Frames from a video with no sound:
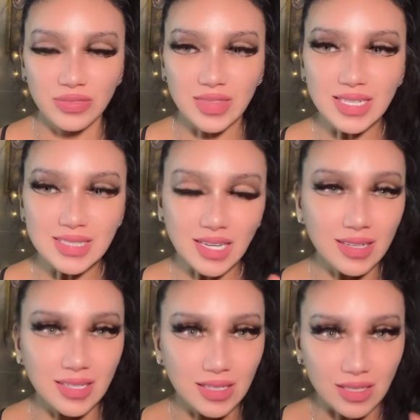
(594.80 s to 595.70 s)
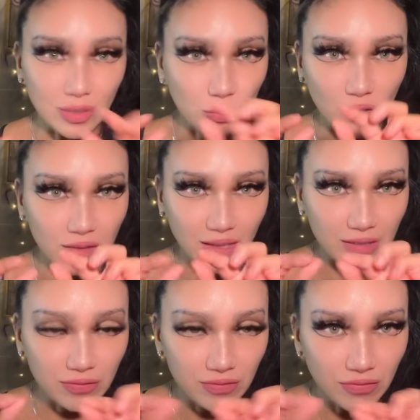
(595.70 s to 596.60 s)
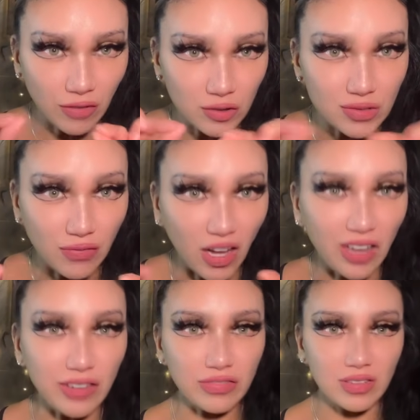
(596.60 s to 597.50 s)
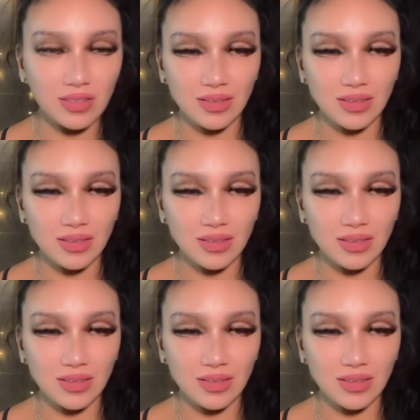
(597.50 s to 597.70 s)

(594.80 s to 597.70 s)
Things that I needed were in like font 5.